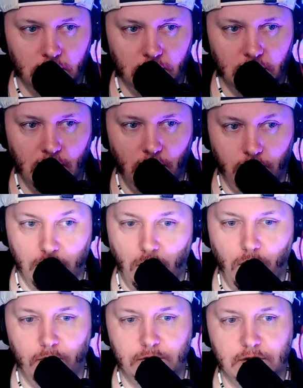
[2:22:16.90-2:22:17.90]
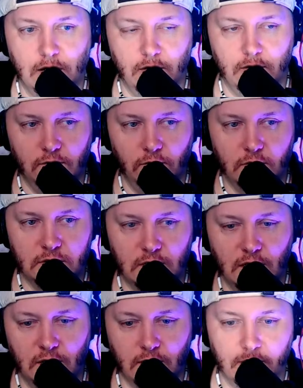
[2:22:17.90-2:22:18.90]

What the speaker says: No, it's down in Louisiana.